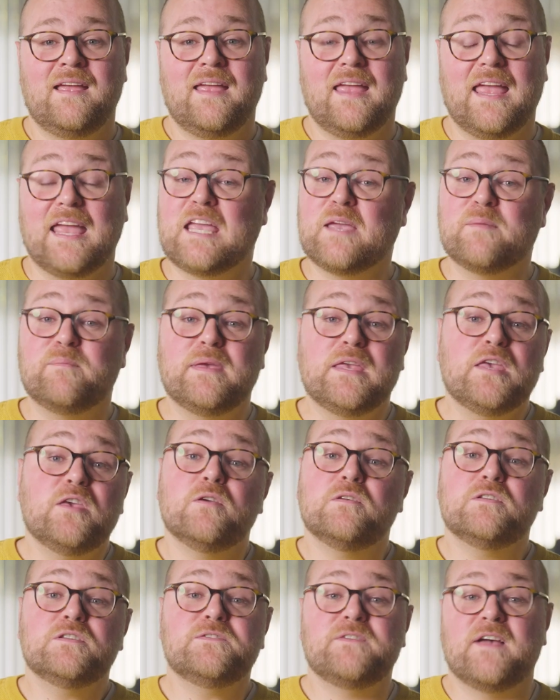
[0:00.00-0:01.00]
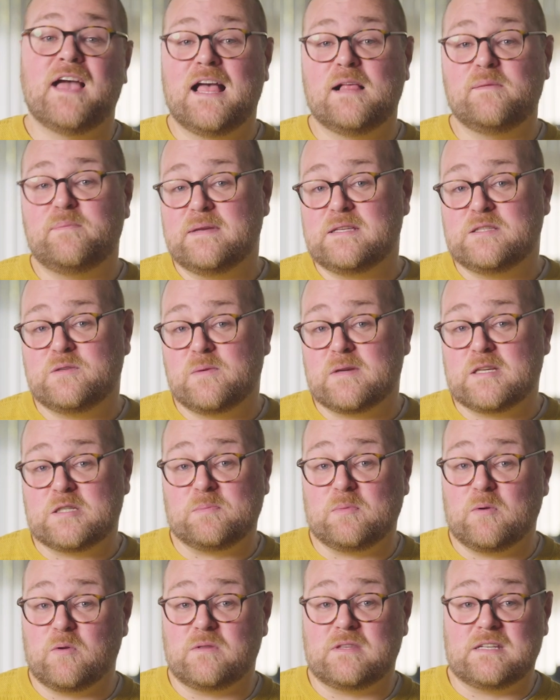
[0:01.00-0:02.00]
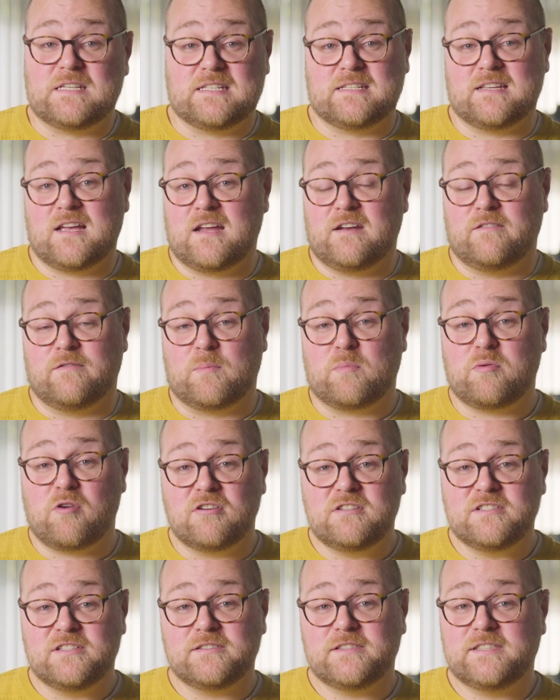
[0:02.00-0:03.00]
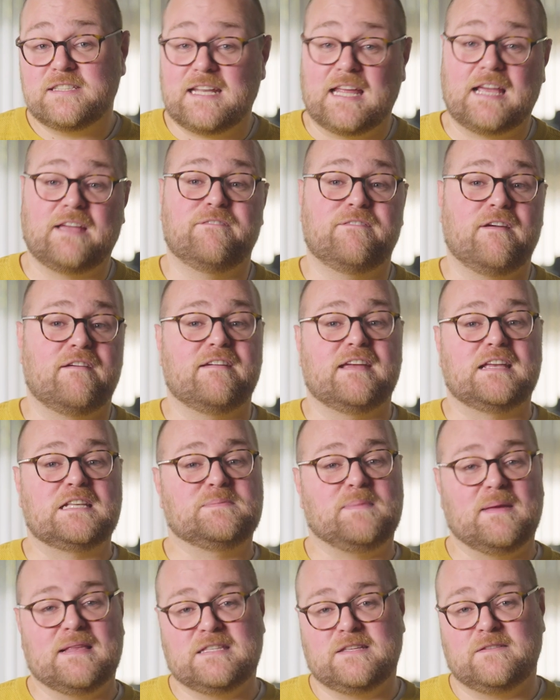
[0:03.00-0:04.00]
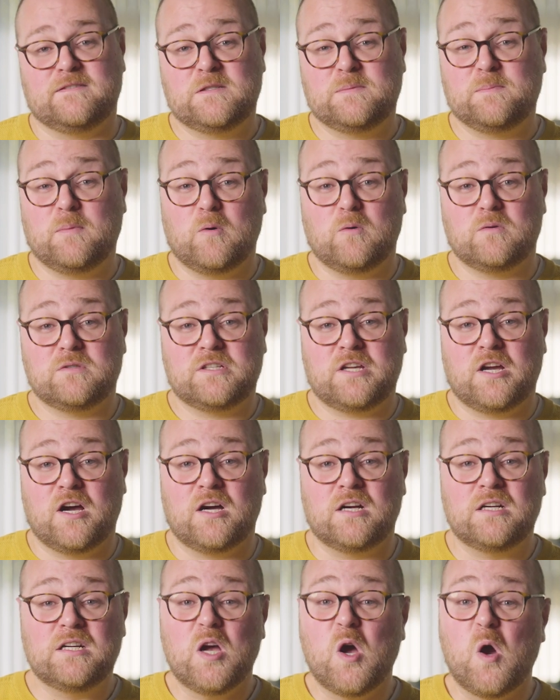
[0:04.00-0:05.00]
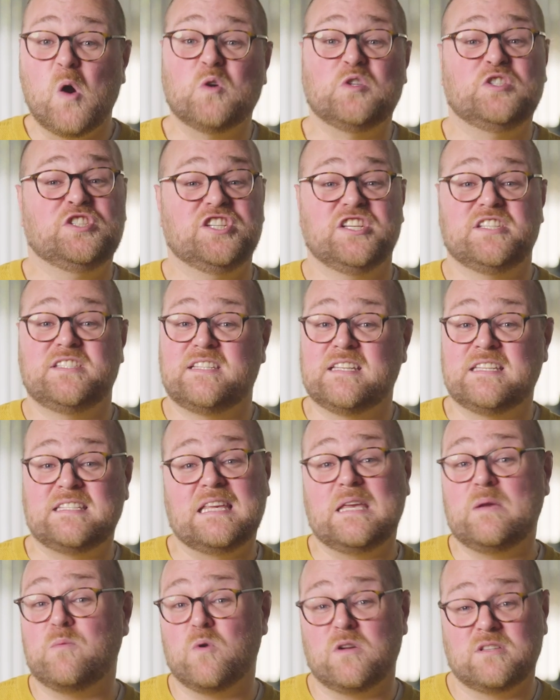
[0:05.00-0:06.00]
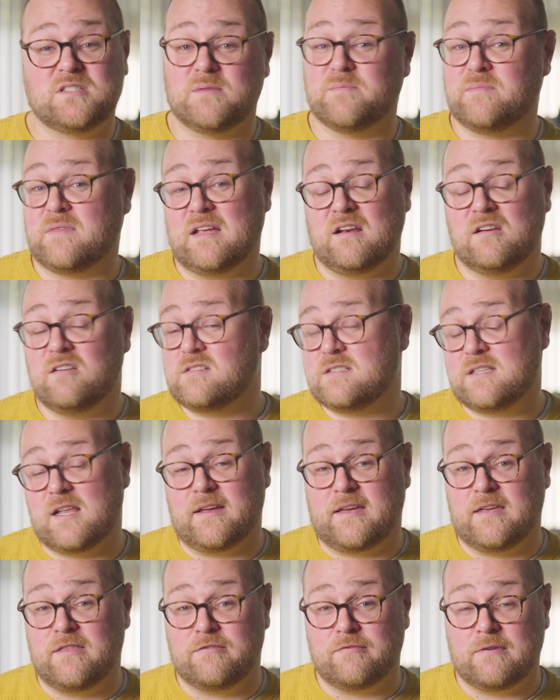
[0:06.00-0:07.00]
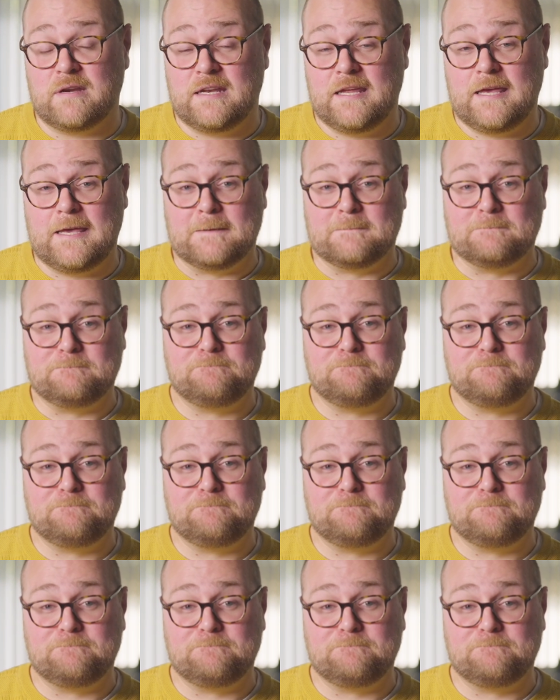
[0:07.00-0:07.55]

It can be used for helping to explore the design of a product, like a very expensive sports car, or just to see what something looks like in 3D.